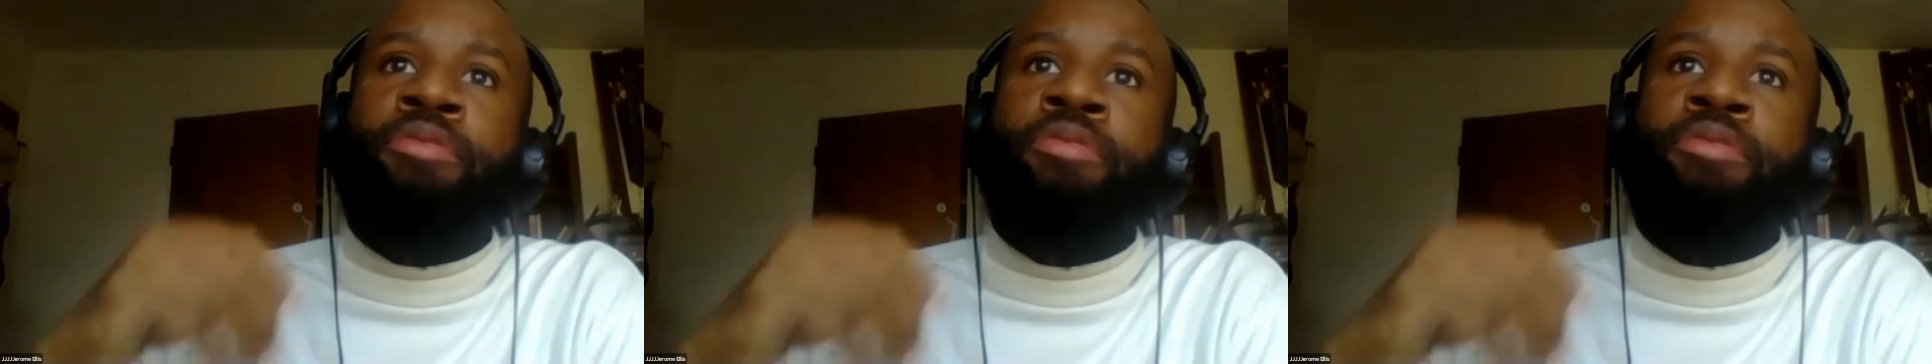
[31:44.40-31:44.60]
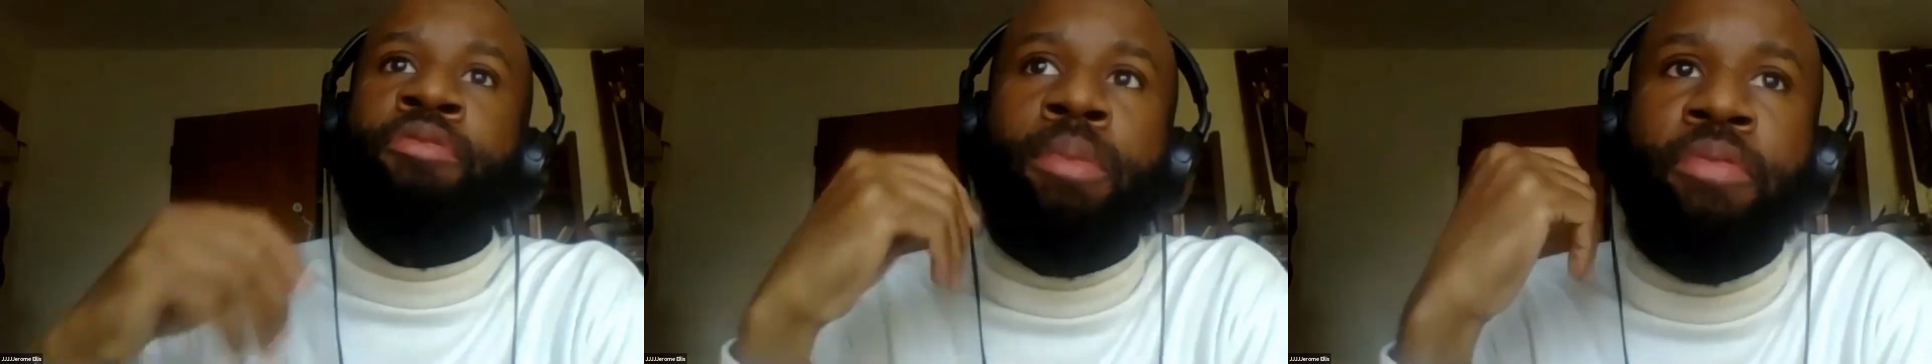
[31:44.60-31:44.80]

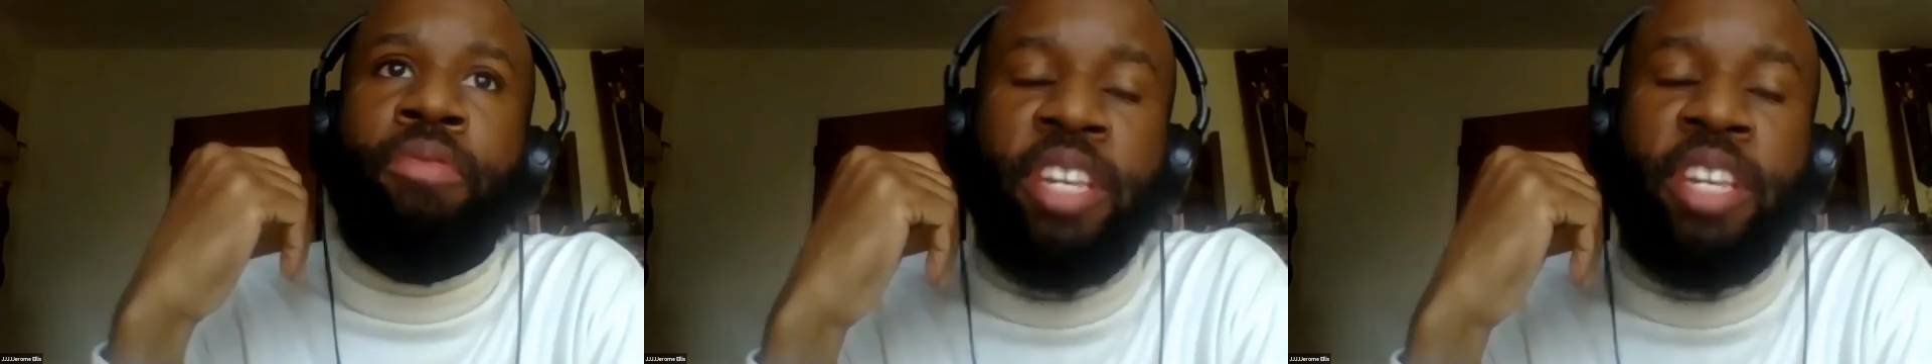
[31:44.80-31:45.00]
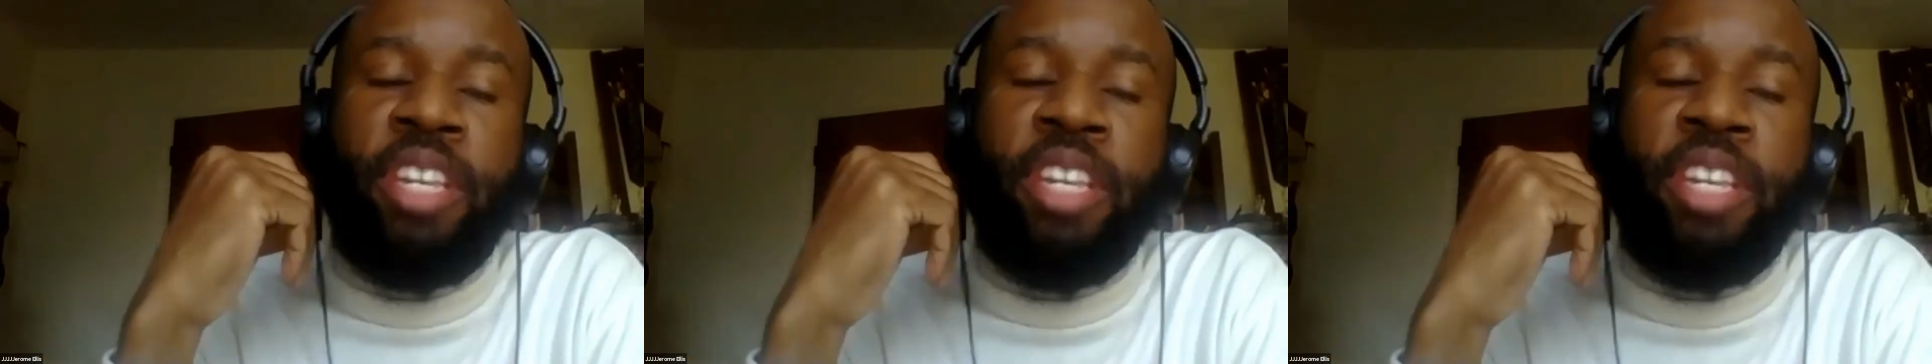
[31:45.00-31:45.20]
is a
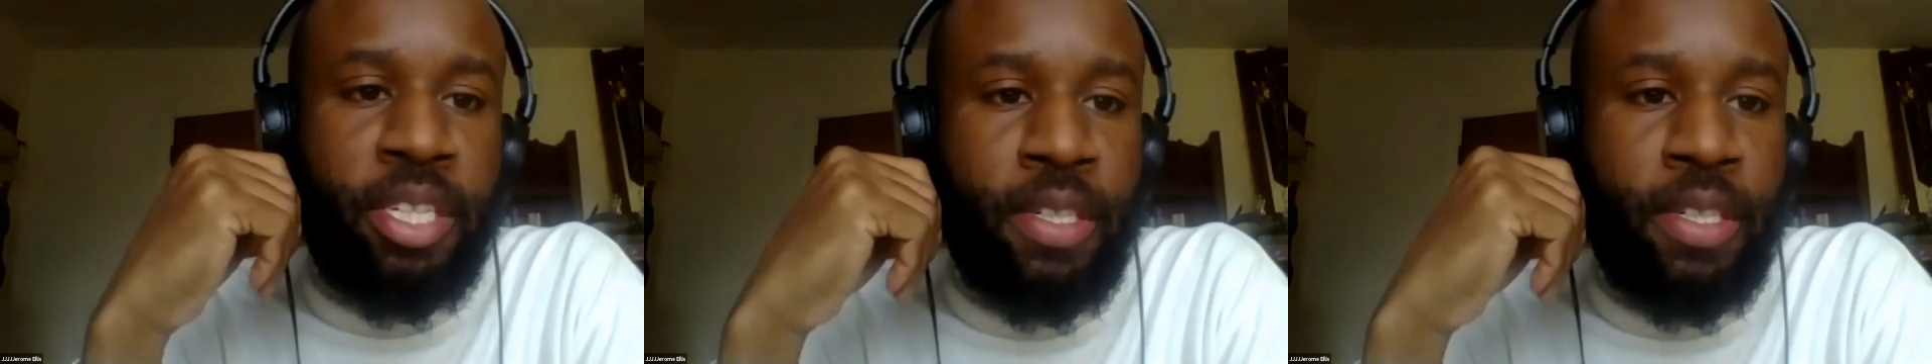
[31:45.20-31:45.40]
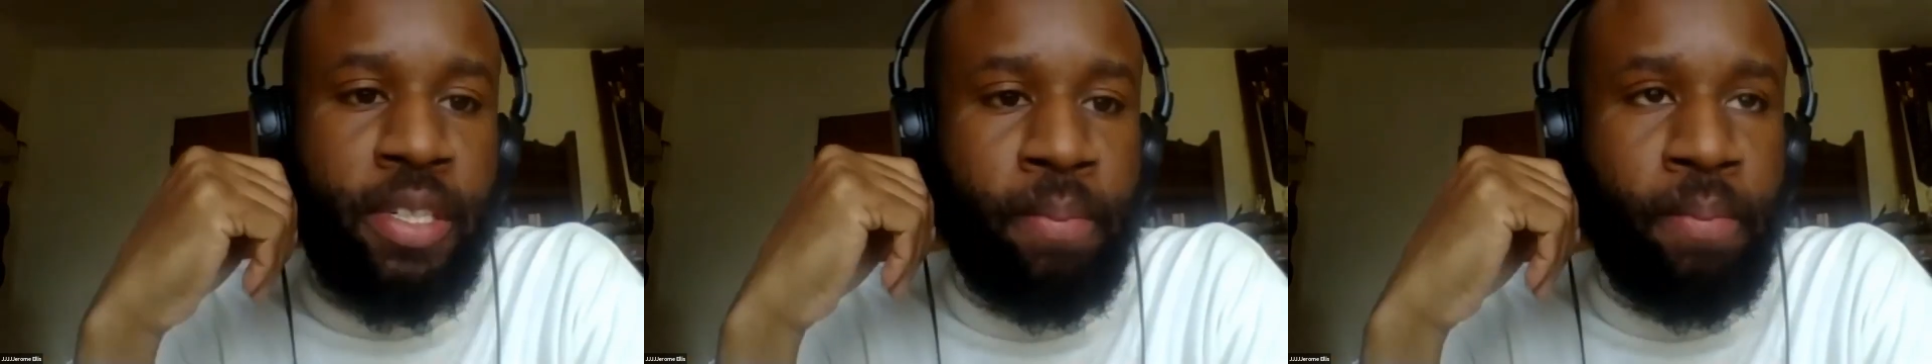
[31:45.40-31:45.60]
form of
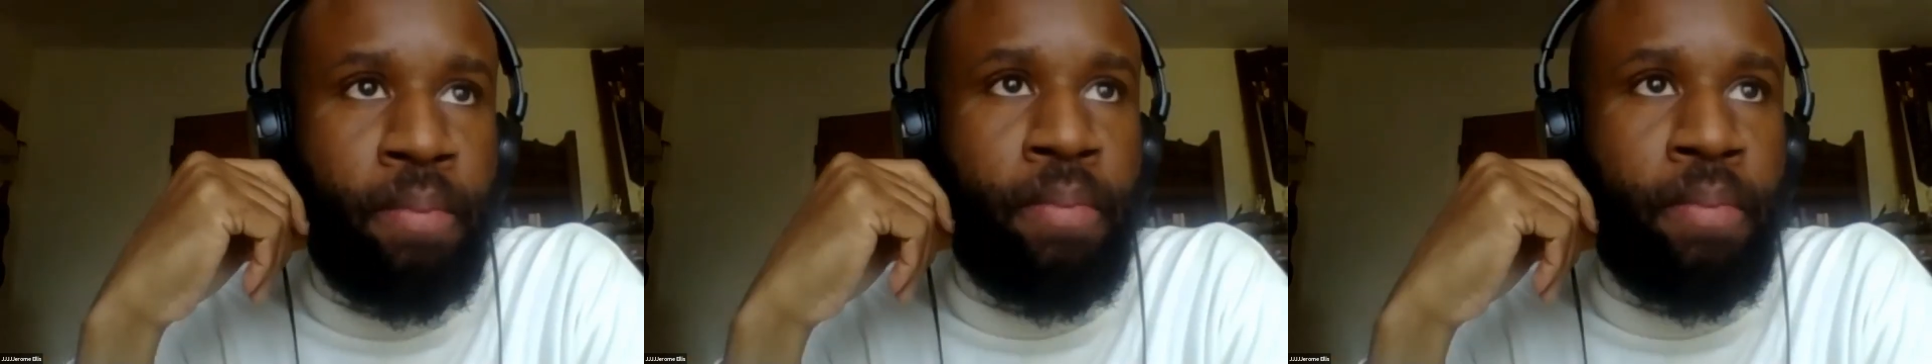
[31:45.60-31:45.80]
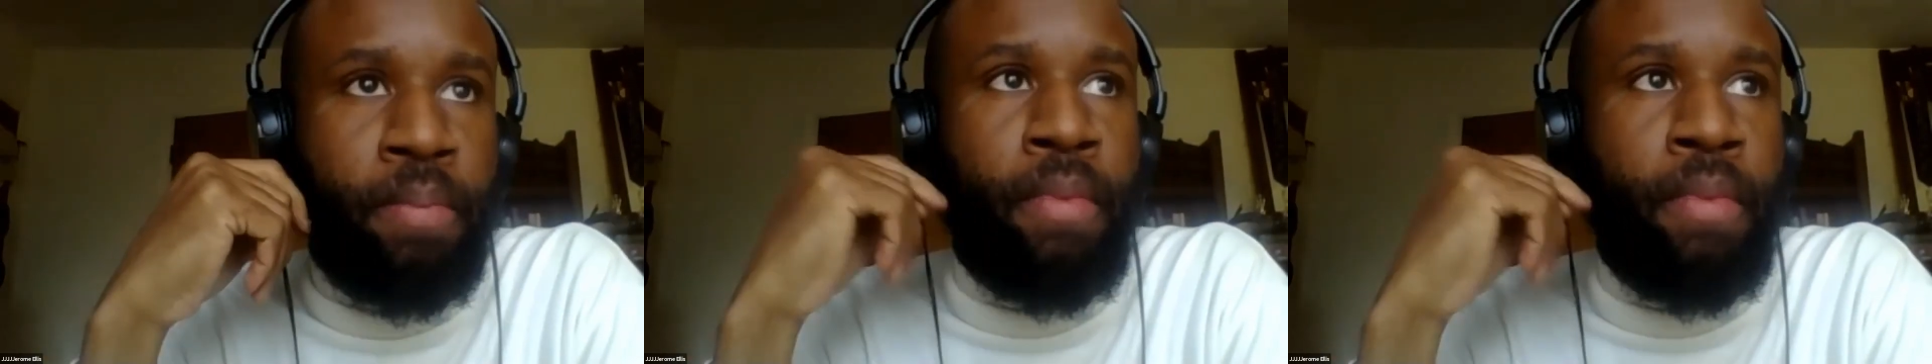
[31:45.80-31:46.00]

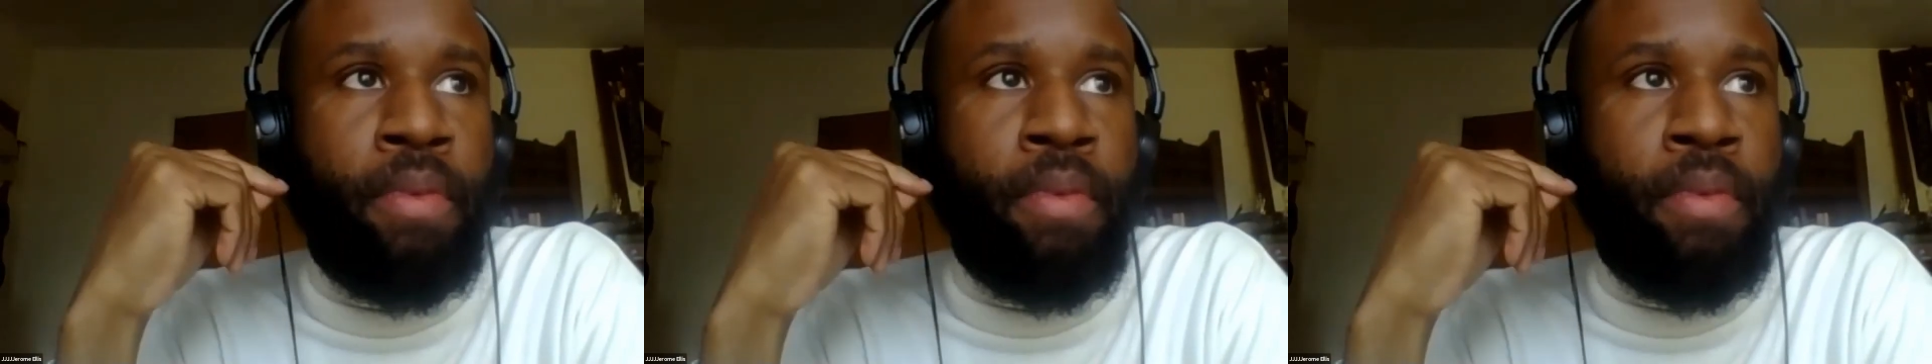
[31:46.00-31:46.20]
expression